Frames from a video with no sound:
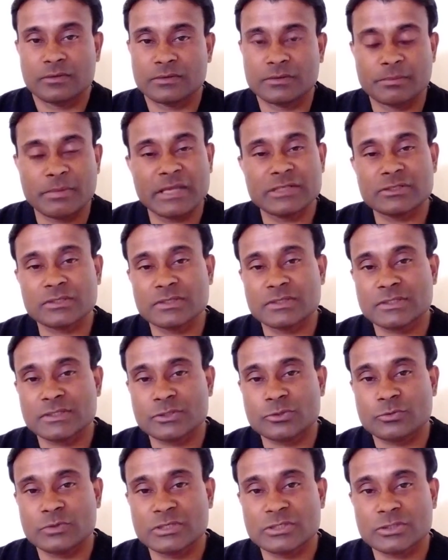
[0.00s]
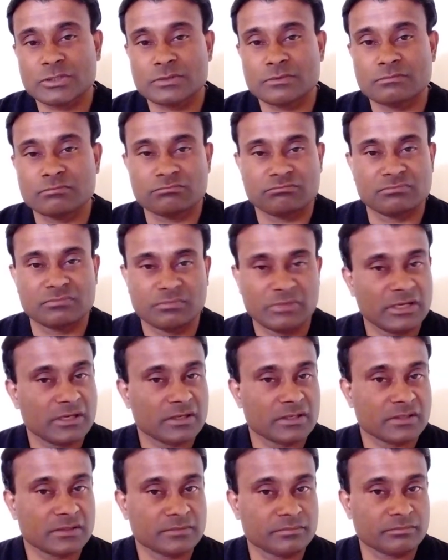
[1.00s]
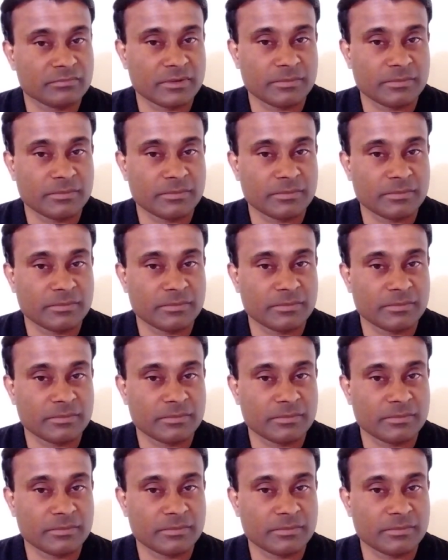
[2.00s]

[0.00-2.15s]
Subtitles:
imagine a situation, be a little